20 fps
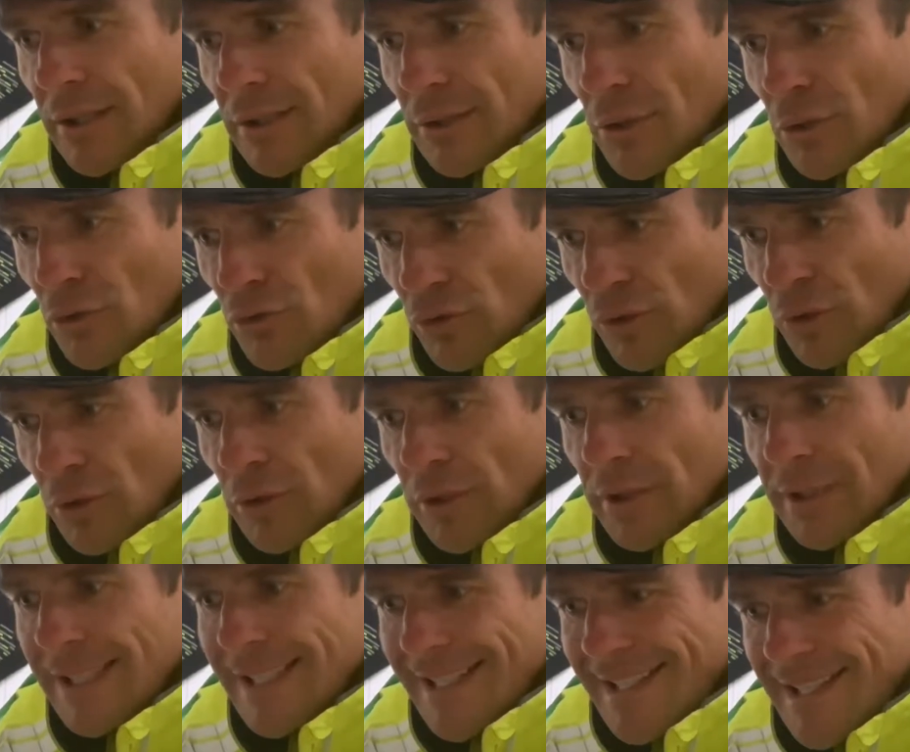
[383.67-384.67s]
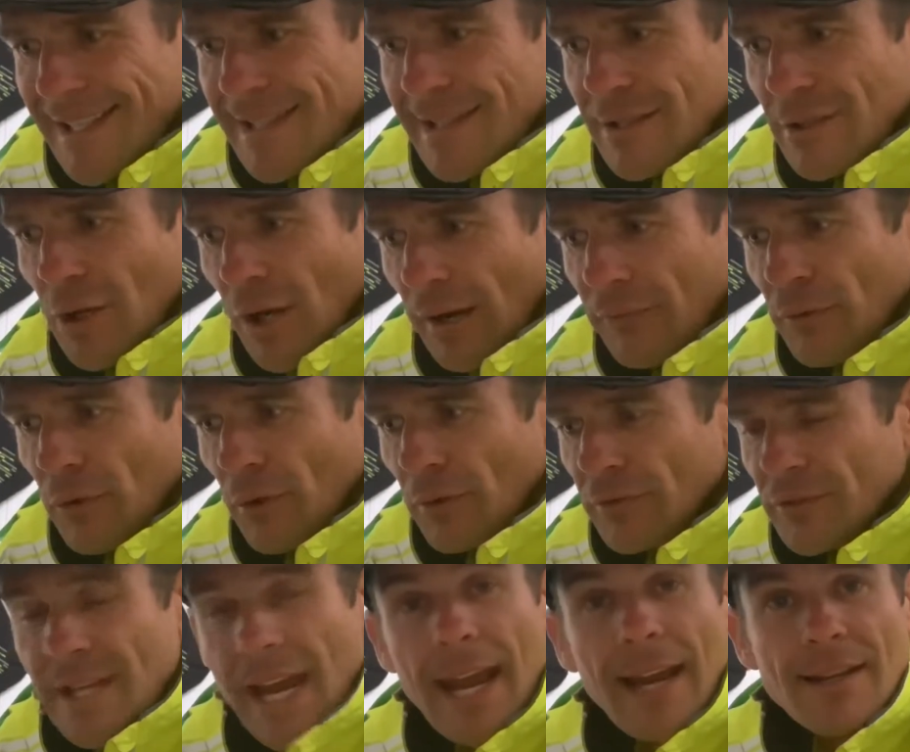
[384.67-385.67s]
congruent, consistent after
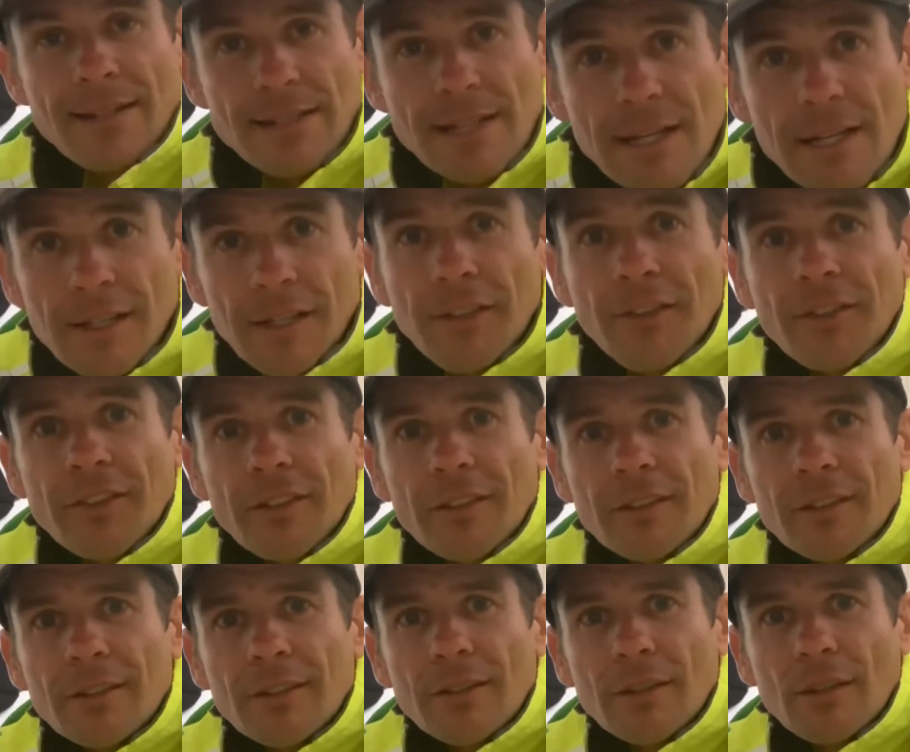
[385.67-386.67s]
10 years,